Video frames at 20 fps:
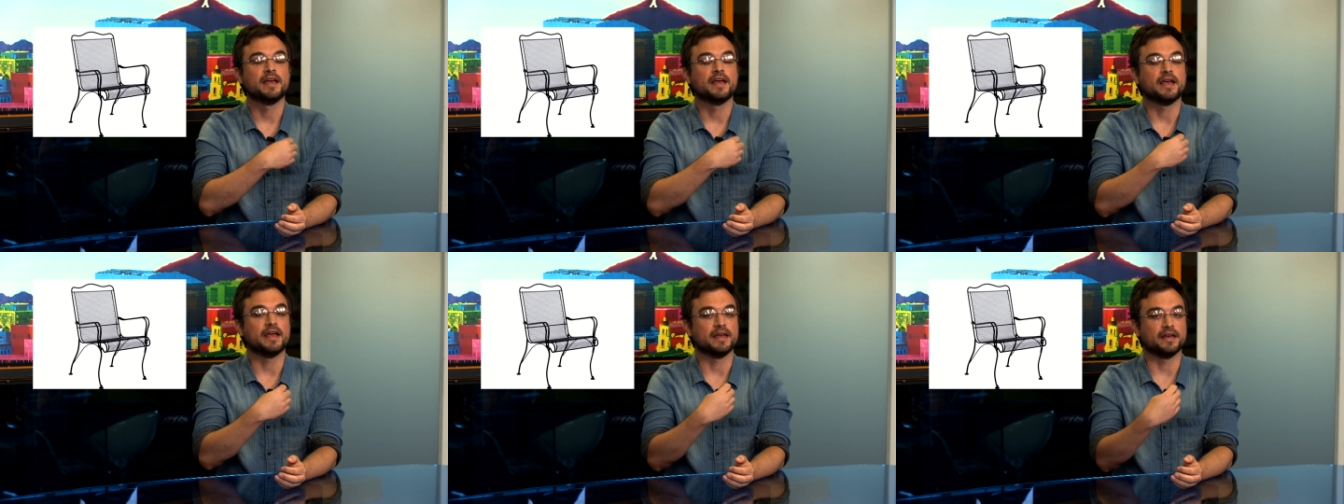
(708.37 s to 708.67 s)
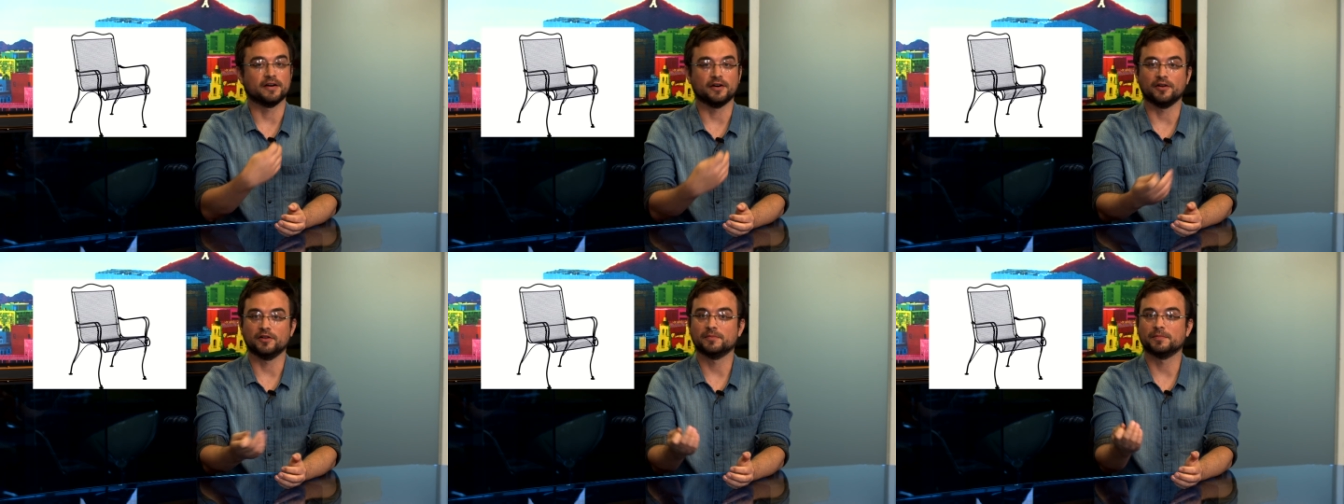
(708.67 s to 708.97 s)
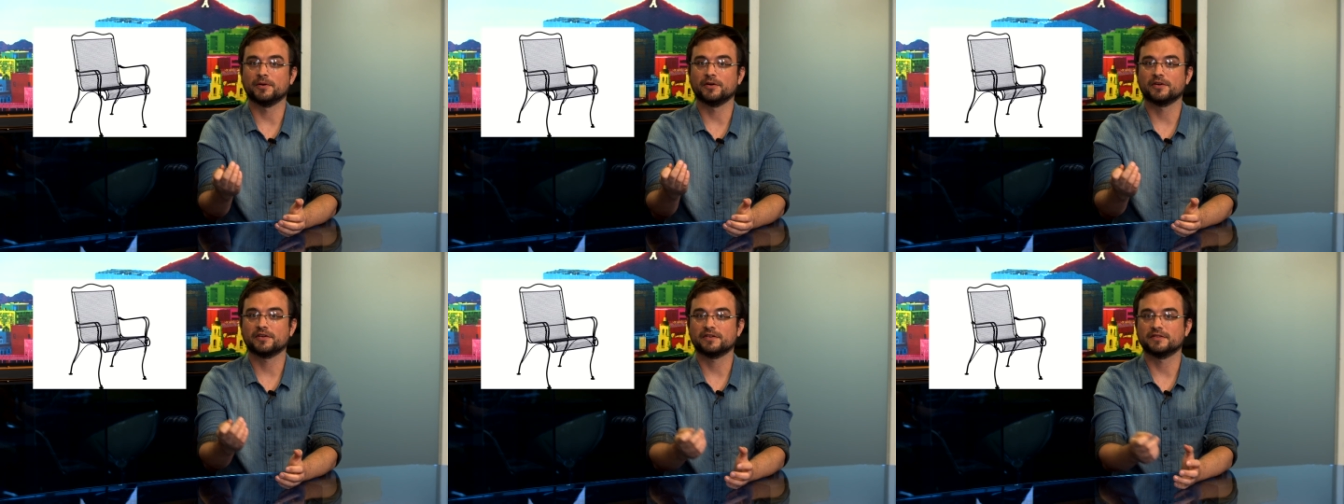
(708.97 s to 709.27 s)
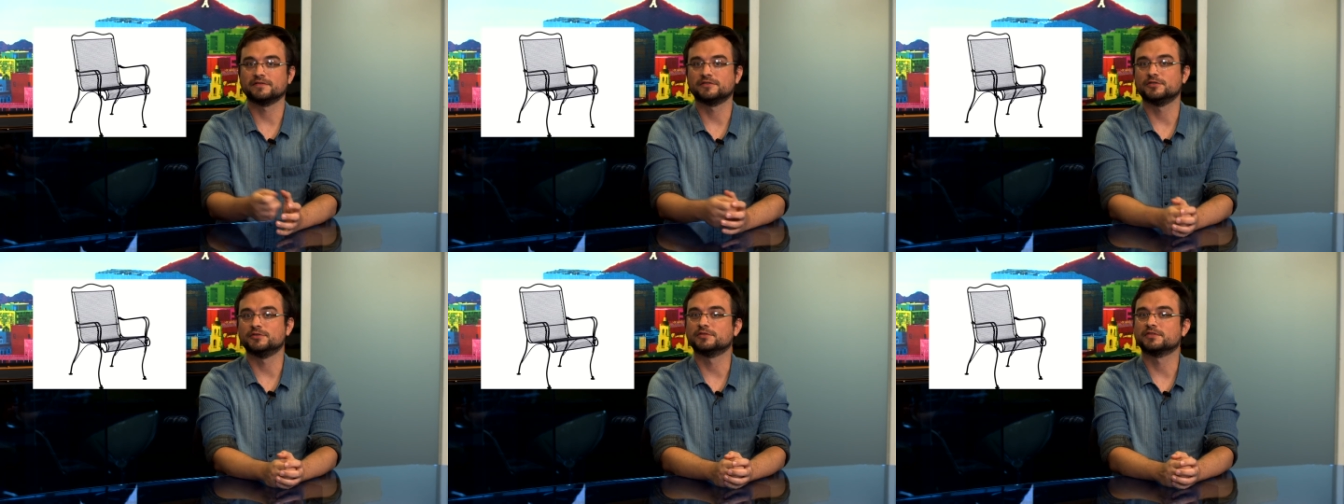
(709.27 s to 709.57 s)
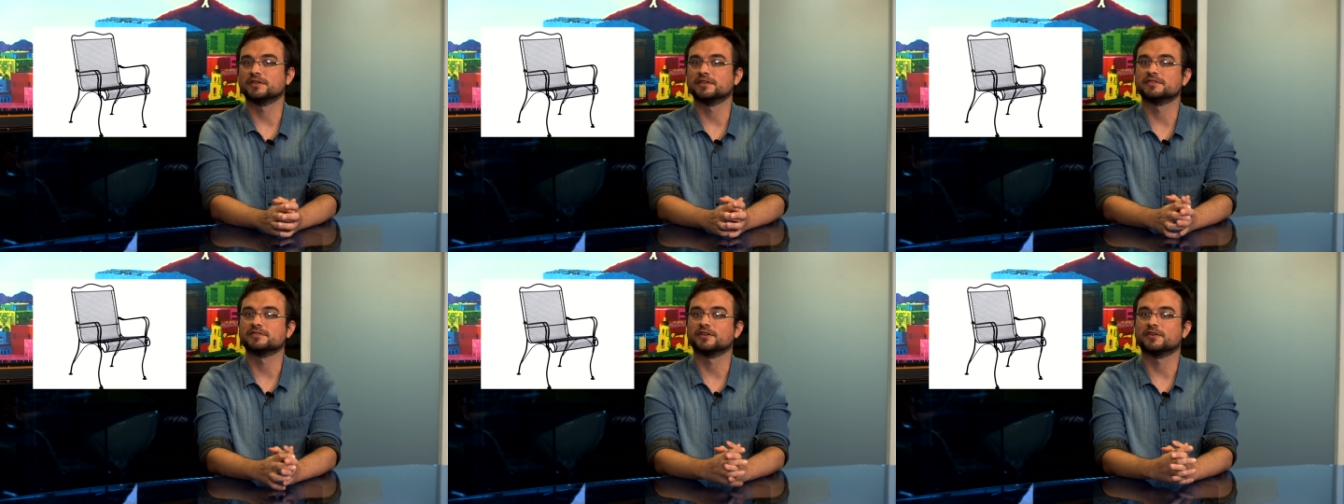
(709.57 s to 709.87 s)
a hallmark of
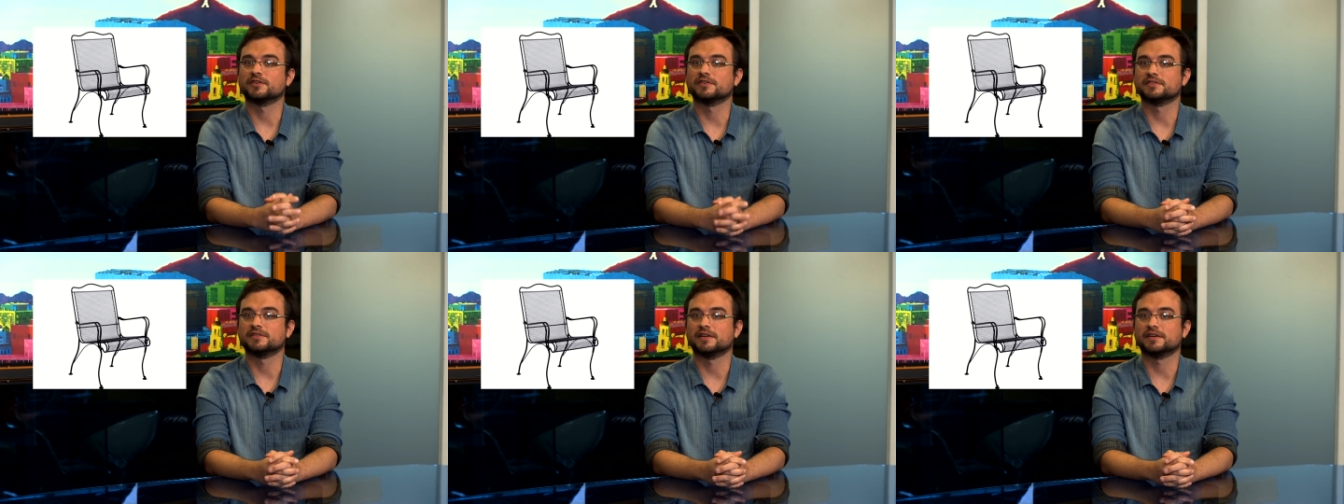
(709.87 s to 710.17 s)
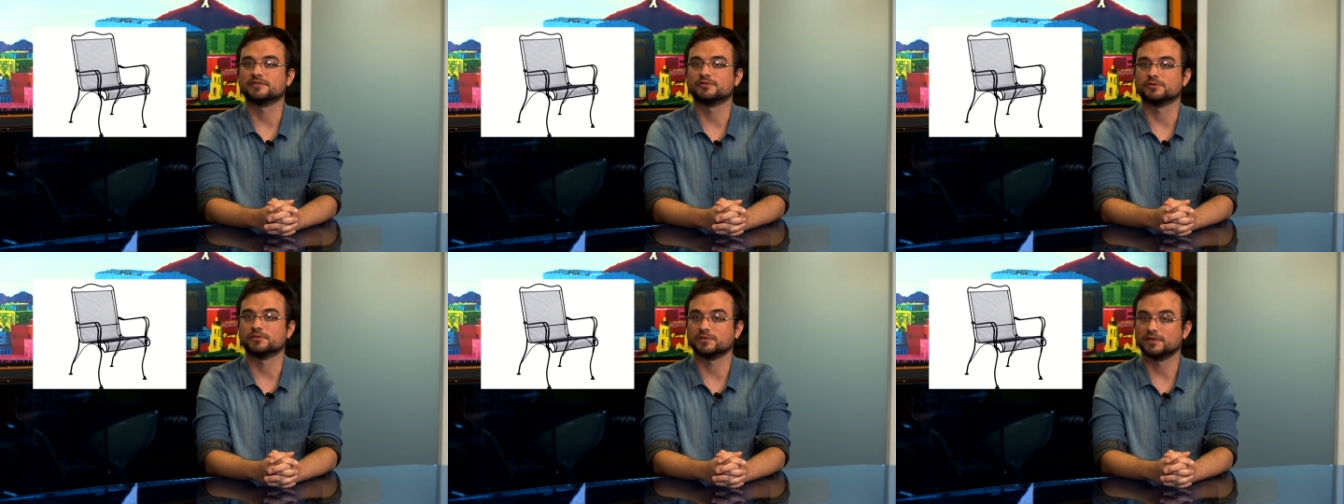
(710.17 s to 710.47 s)
Tucson's architectural